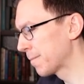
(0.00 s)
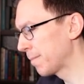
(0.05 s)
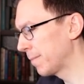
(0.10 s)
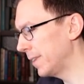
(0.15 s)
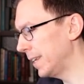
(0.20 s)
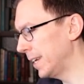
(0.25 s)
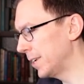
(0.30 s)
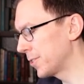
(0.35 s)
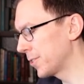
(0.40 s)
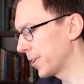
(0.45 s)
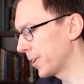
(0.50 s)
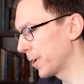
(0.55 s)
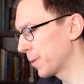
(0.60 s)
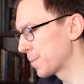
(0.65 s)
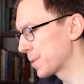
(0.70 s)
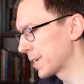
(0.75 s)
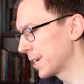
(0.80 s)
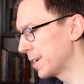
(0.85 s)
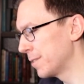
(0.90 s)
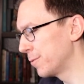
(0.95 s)
in terms
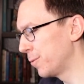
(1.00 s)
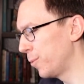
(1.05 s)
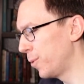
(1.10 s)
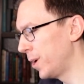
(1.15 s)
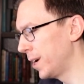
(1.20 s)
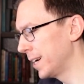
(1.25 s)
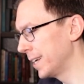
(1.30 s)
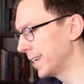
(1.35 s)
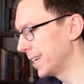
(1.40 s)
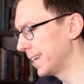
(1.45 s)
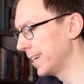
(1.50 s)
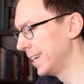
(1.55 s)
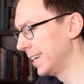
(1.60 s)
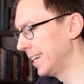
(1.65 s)
of one